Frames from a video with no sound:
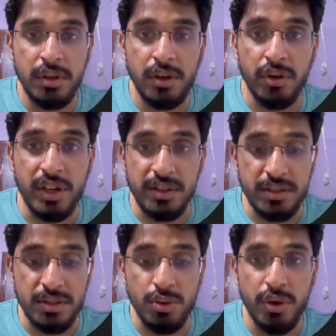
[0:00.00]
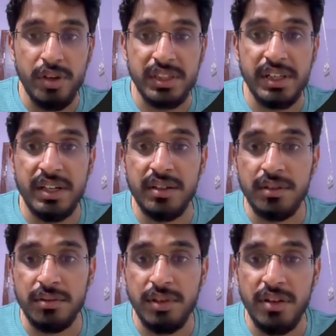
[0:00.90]
Okay, this is going to extend
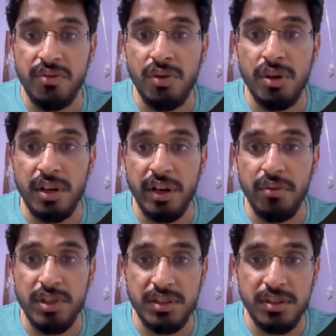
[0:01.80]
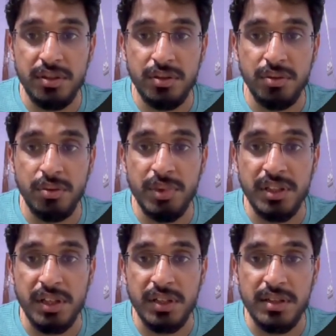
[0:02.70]
the default request, so
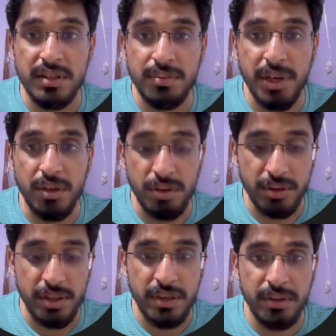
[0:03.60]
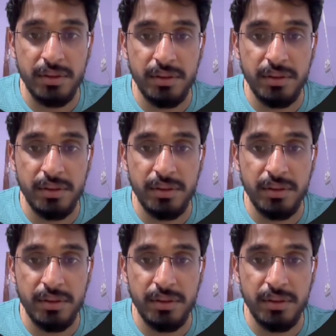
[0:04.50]
basically this particular thing,